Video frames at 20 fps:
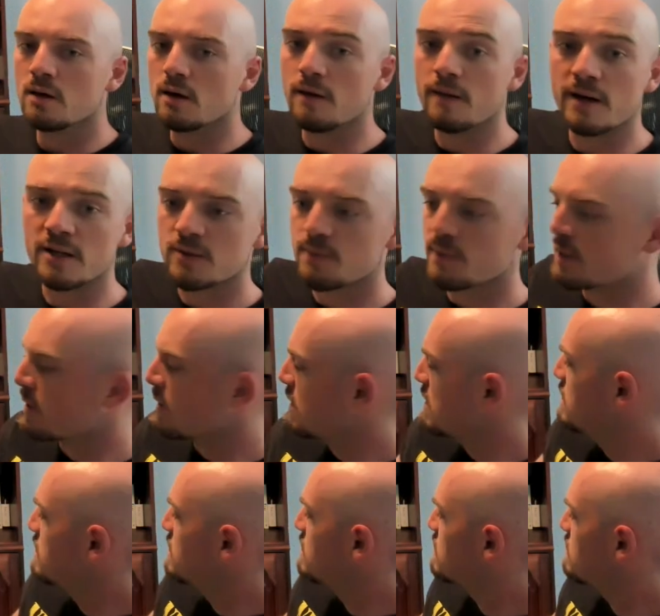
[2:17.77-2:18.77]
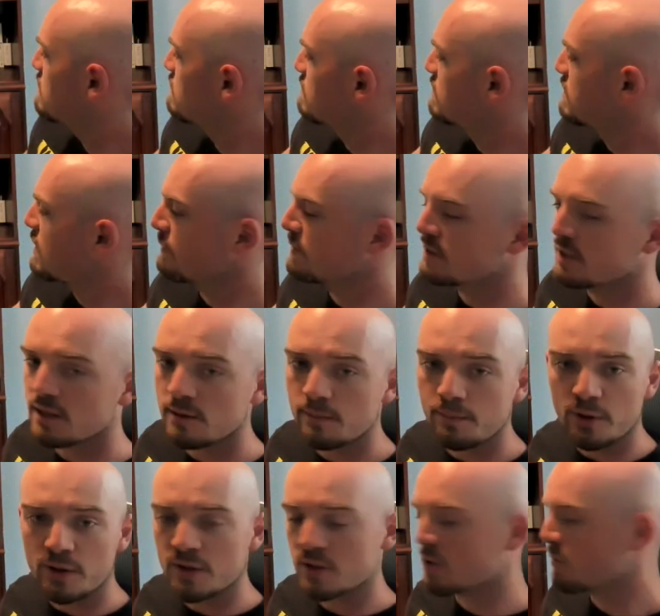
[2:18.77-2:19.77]
And that's because 17
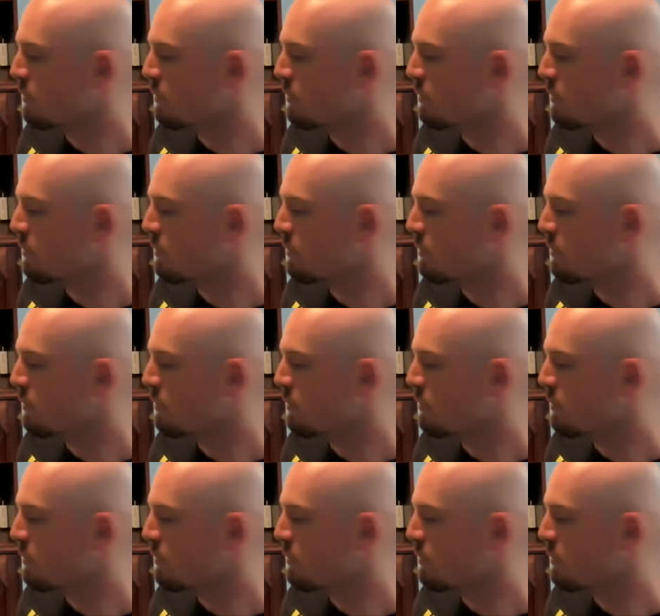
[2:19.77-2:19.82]
plus